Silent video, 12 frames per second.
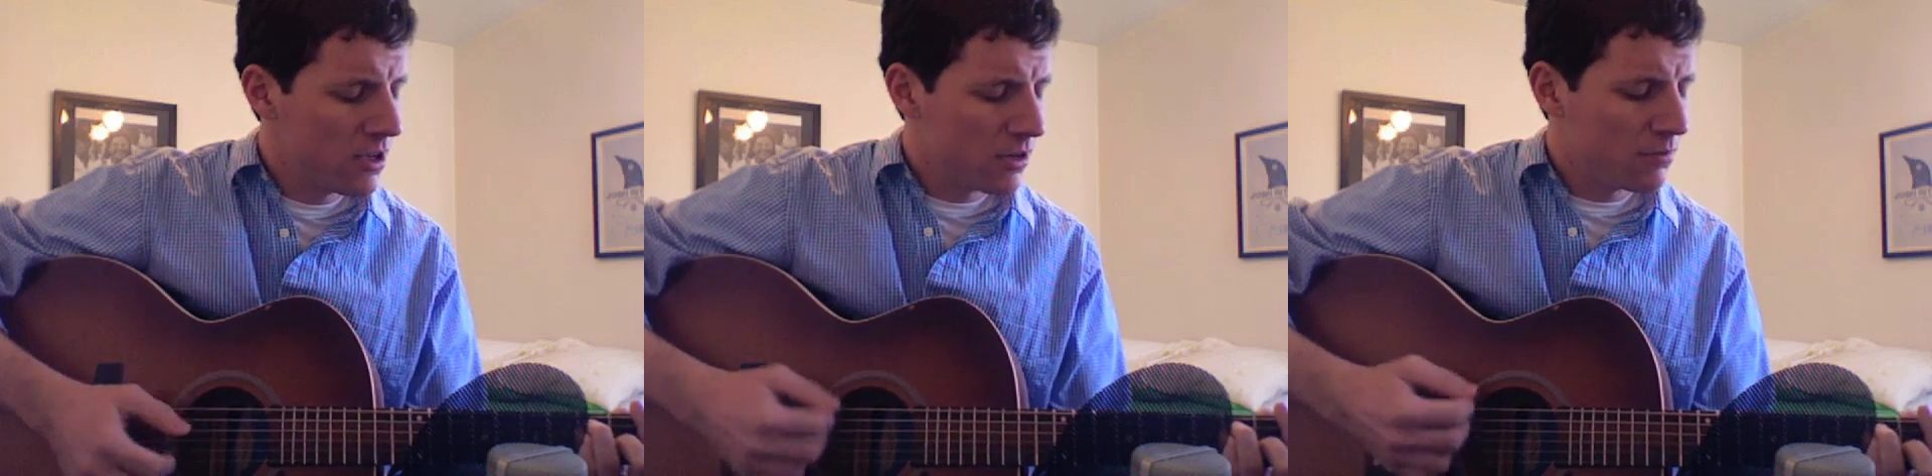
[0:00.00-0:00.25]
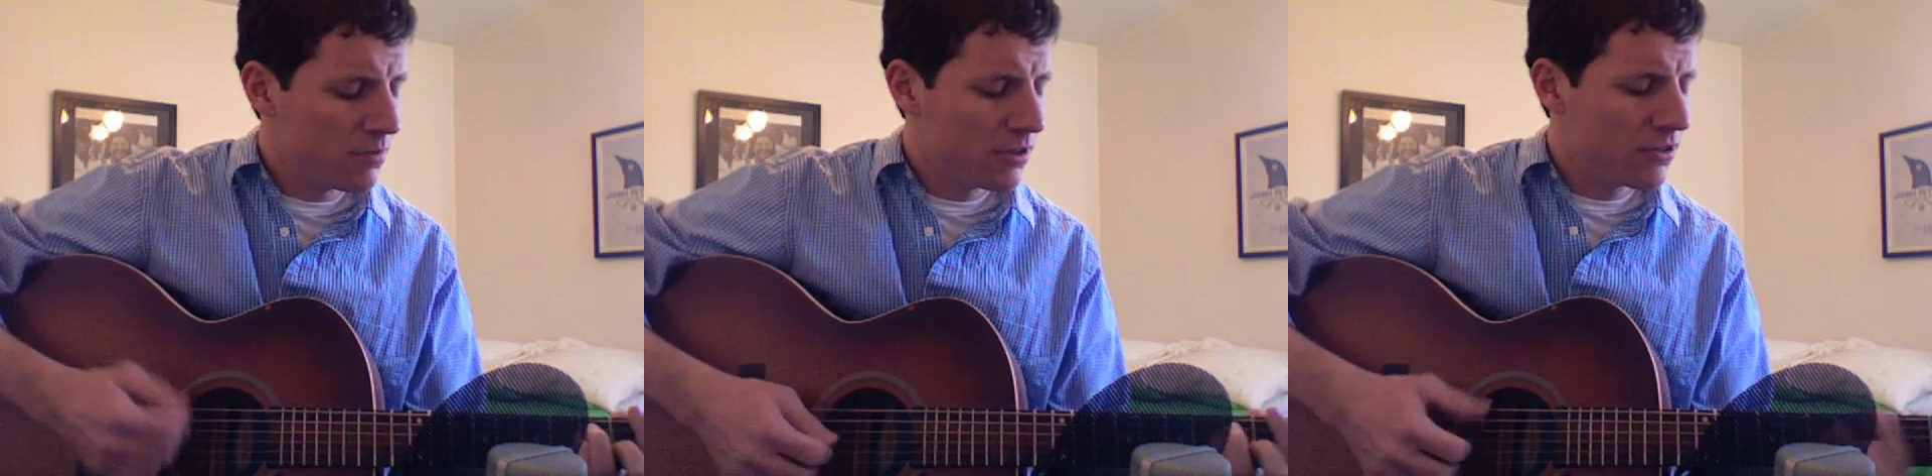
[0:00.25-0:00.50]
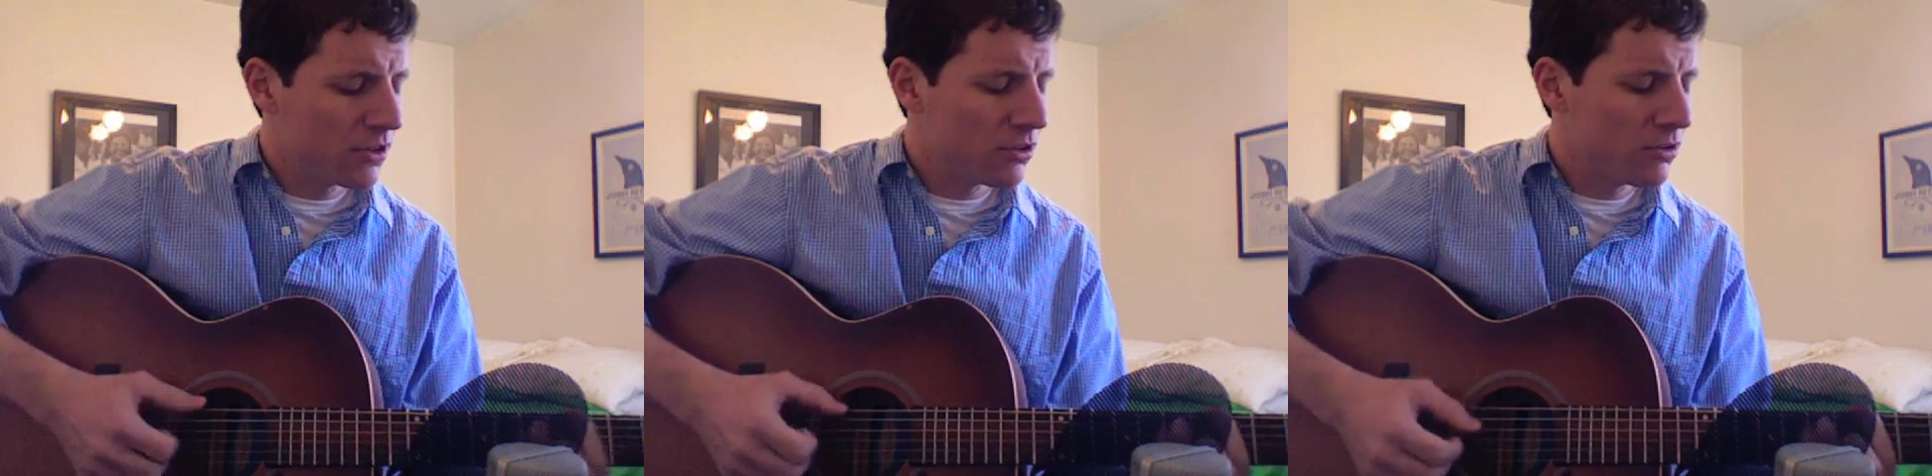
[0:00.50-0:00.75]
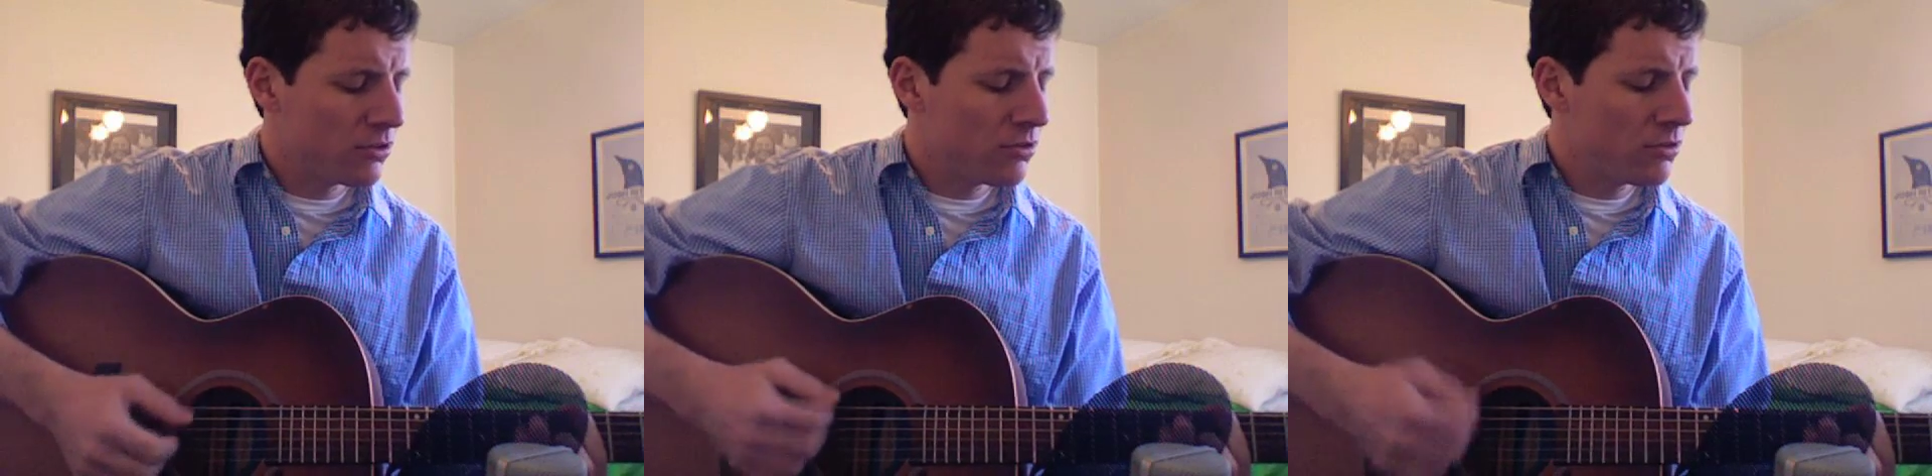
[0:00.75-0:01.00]
above the
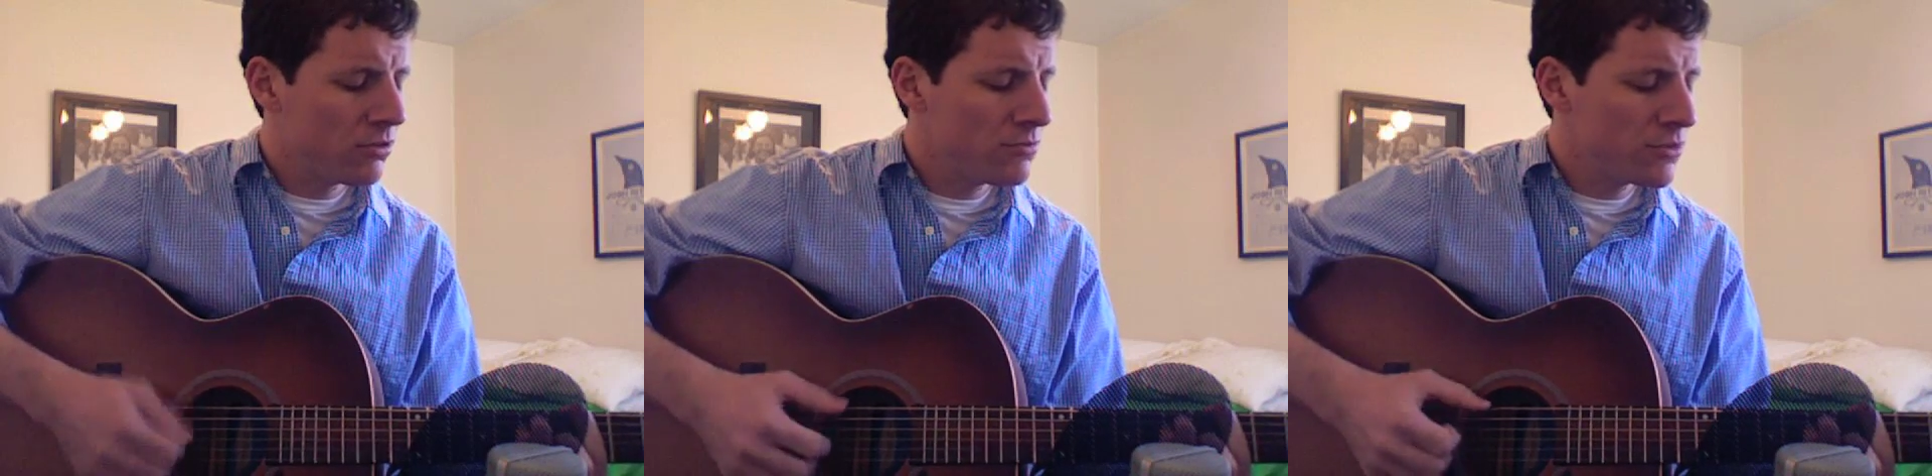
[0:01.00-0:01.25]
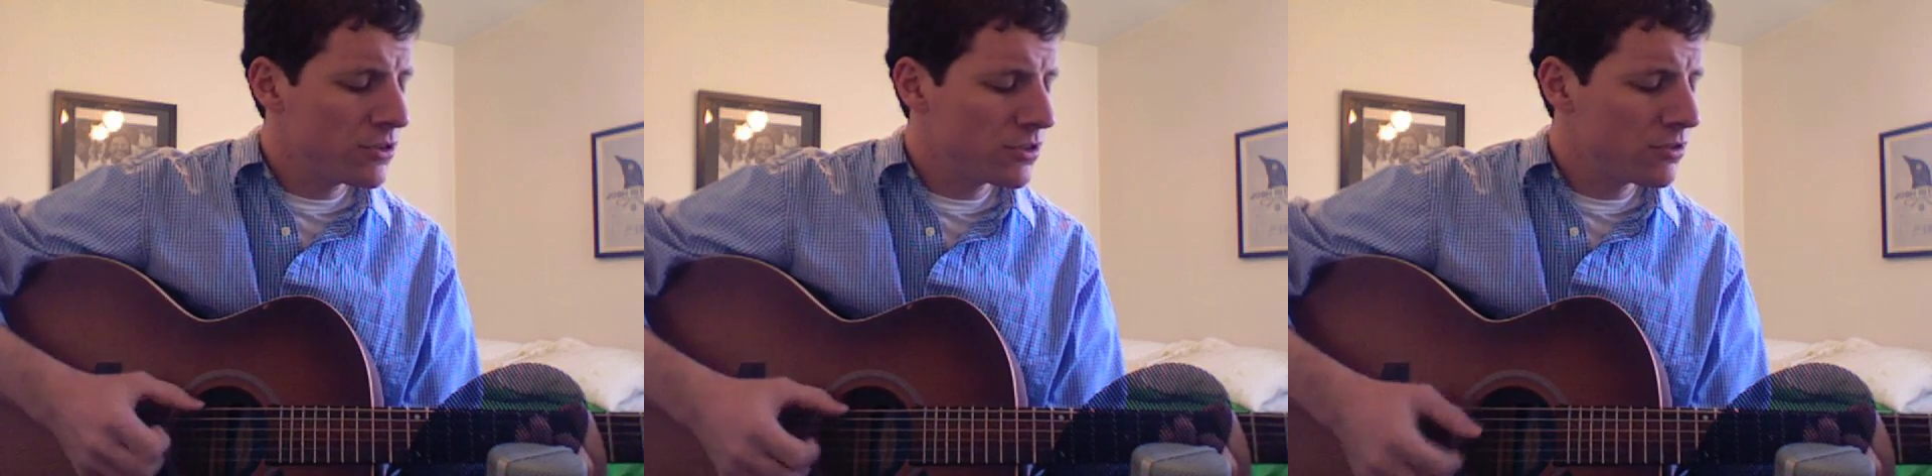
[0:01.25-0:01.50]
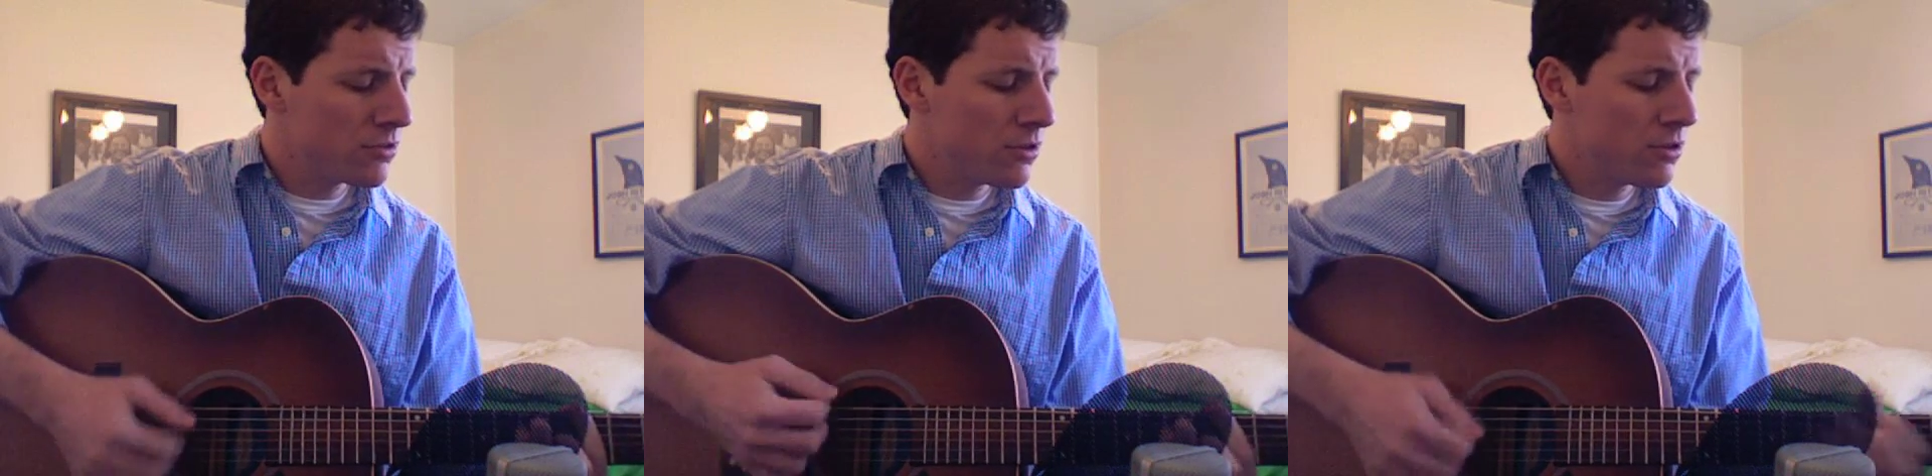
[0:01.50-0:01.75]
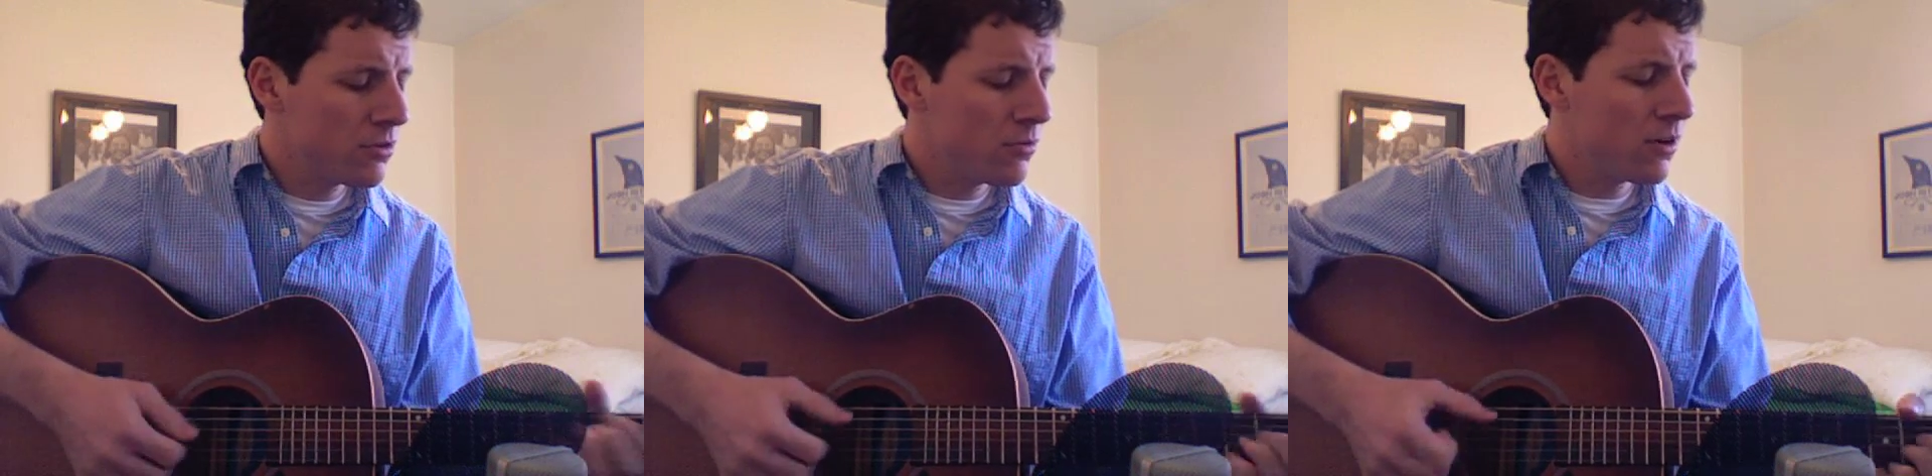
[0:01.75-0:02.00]
cold
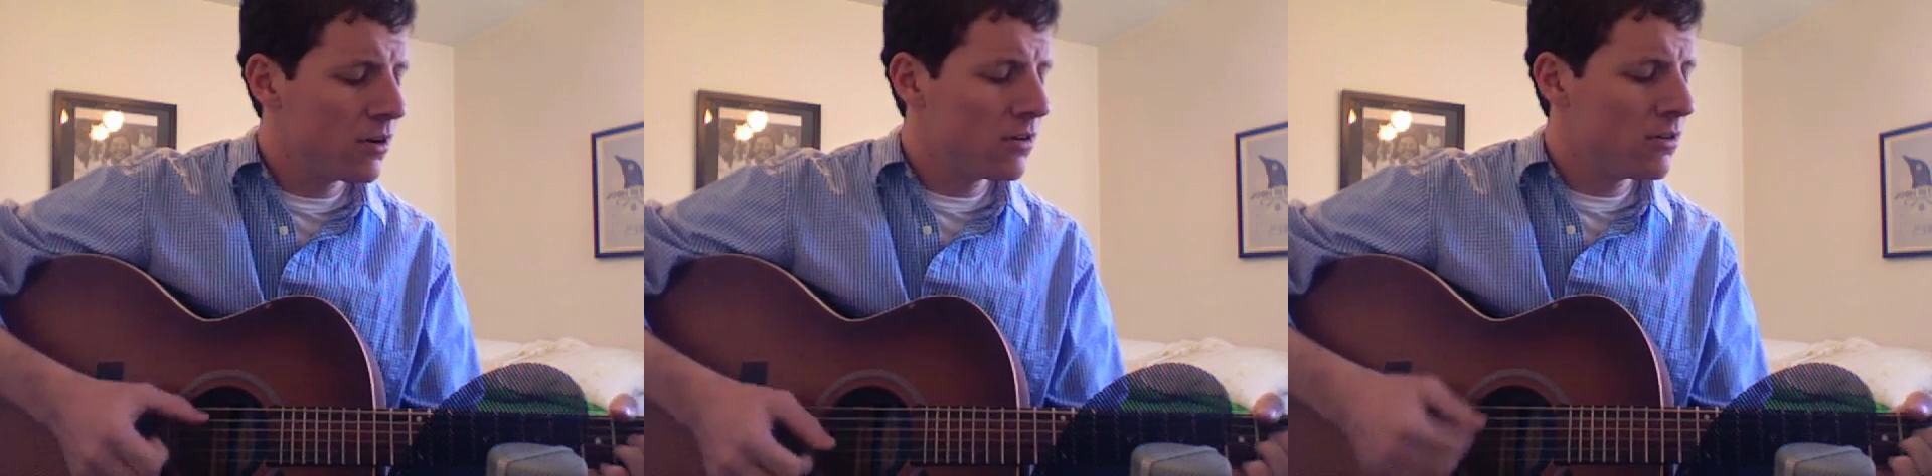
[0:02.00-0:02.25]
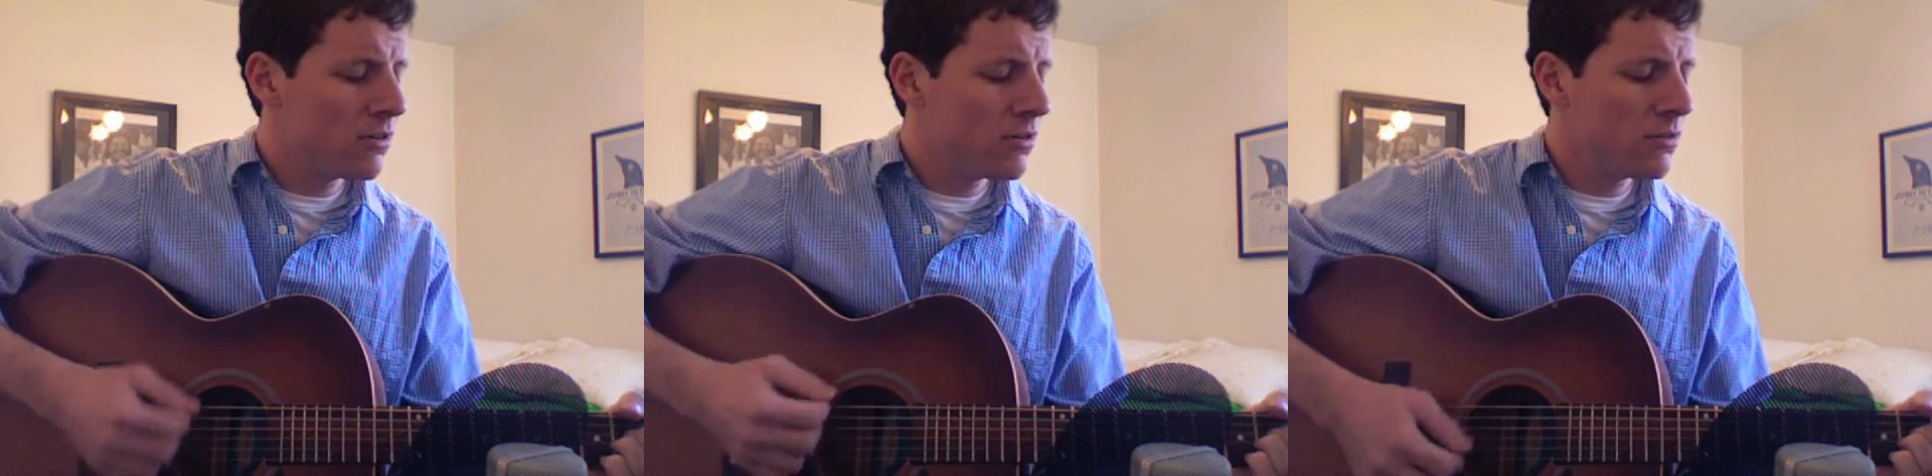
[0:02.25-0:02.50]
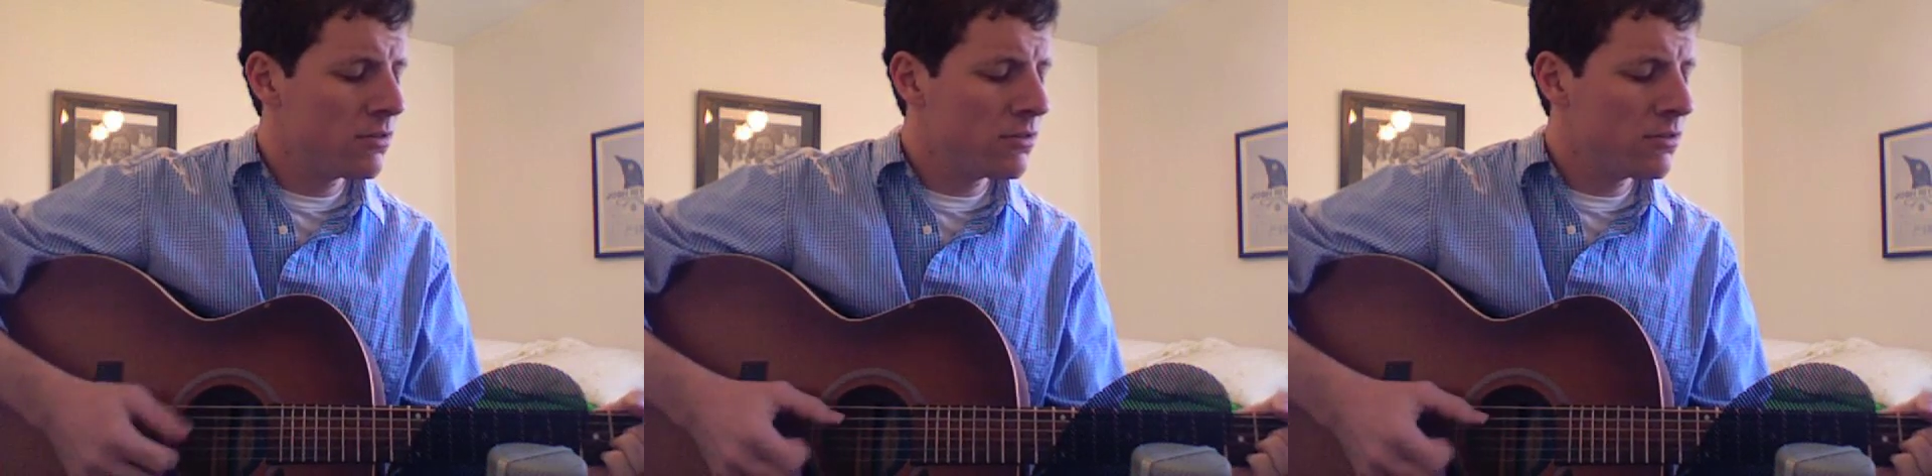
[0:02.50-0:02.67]
Missouri waters.